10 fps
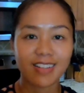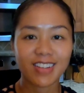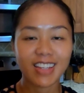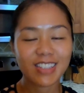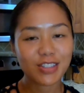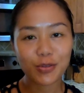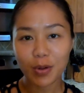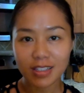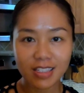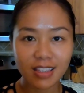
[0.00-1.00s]
Okay, so
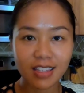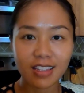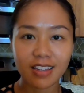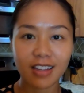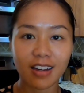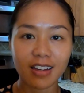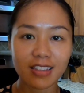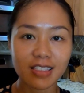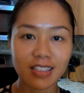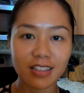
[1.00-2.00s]
once the
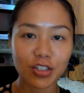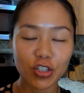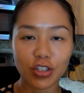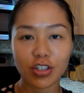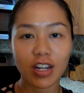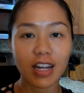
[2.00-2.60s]
icing sugar